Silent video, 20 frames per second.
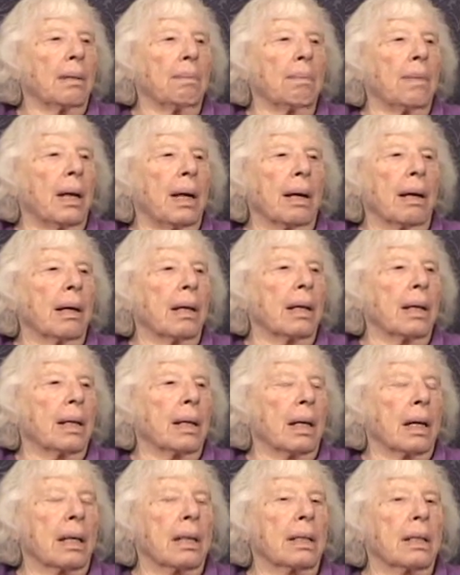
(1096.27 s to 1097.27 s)
I got married in
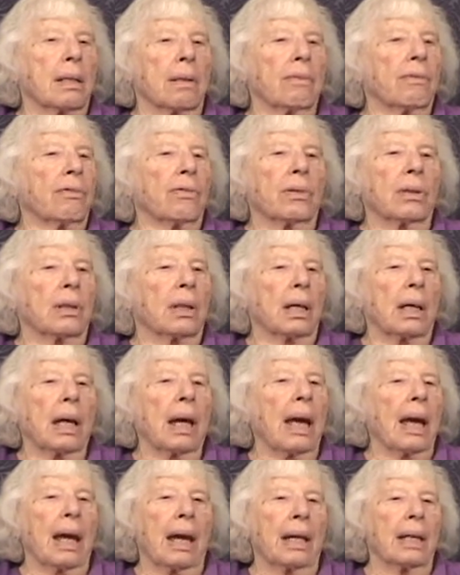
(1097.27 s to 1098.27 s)
nineteen
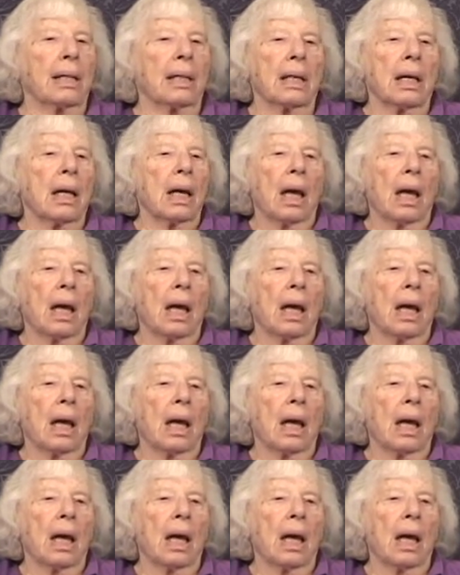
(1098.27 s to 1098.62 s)
forty-eight.